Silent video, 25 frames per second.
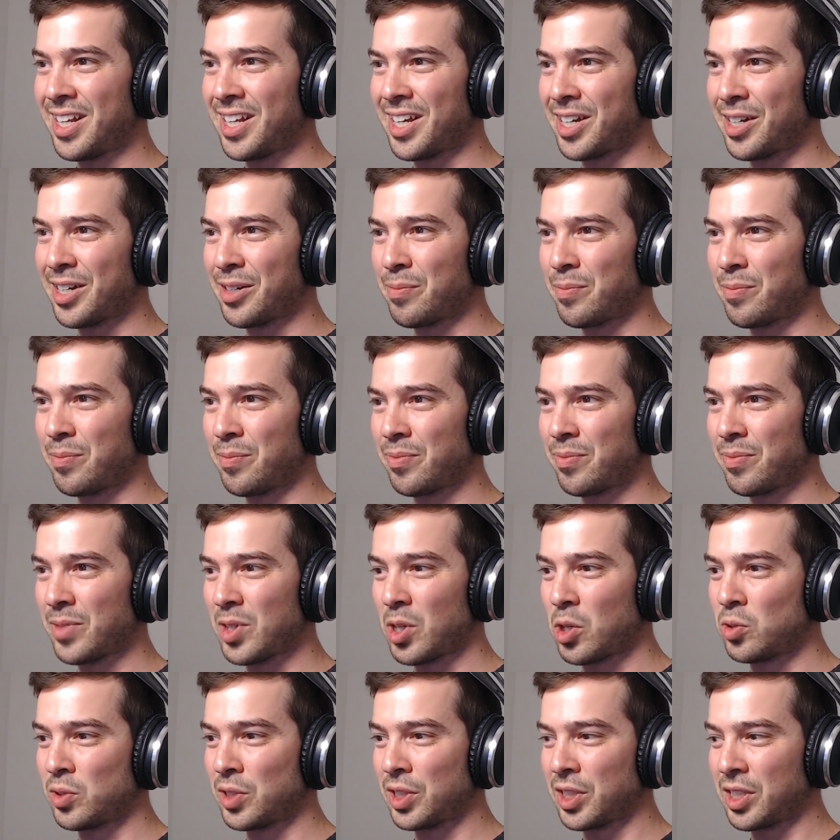Um,
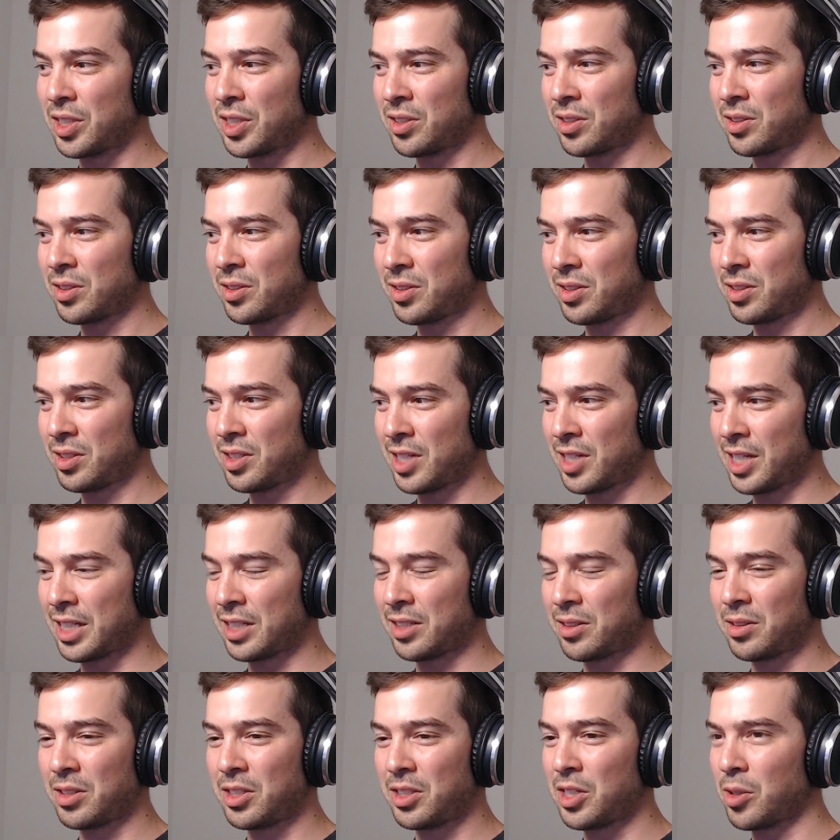only
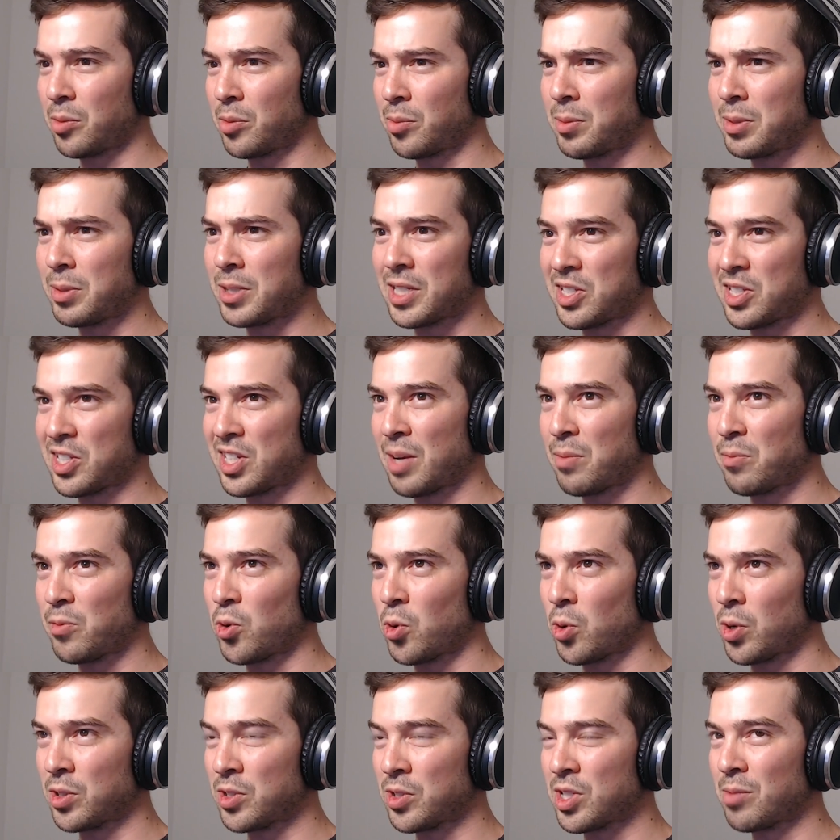like you know maybe that step
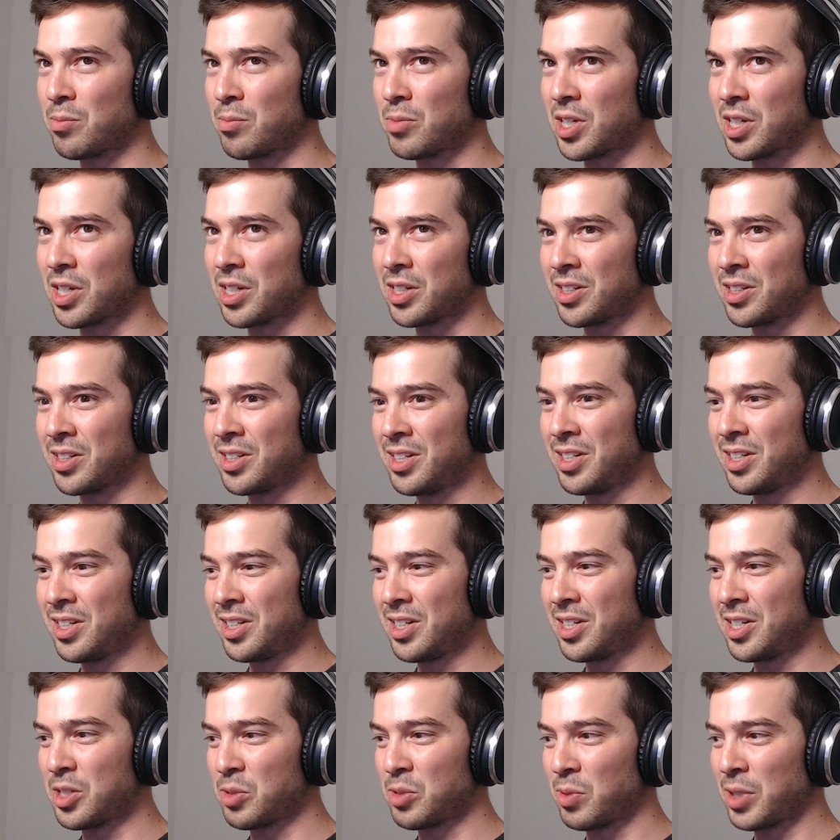four or something
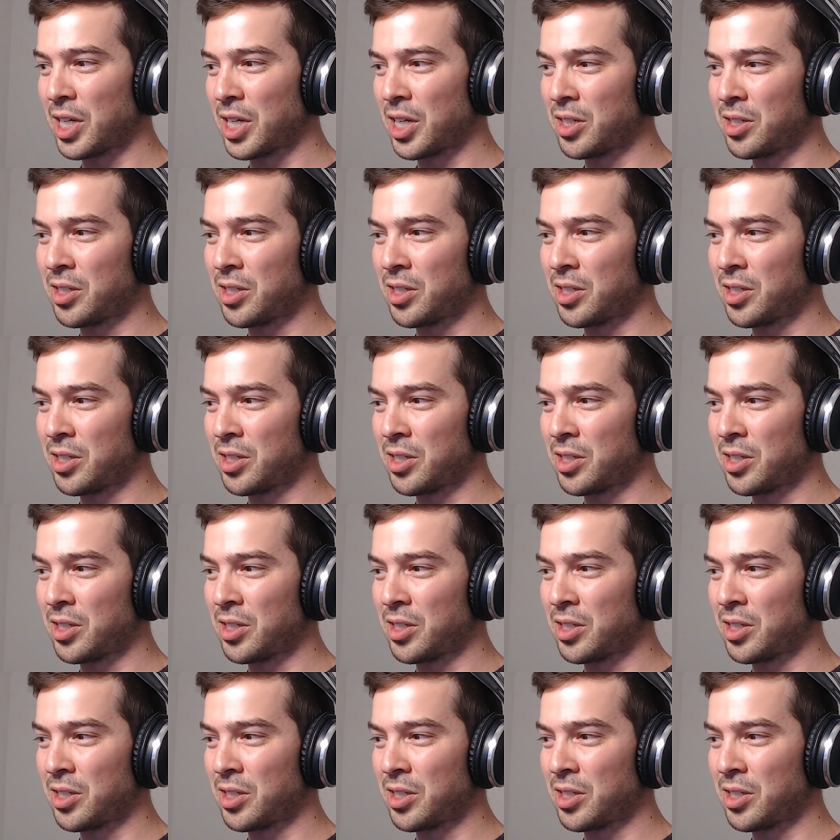is when hmm.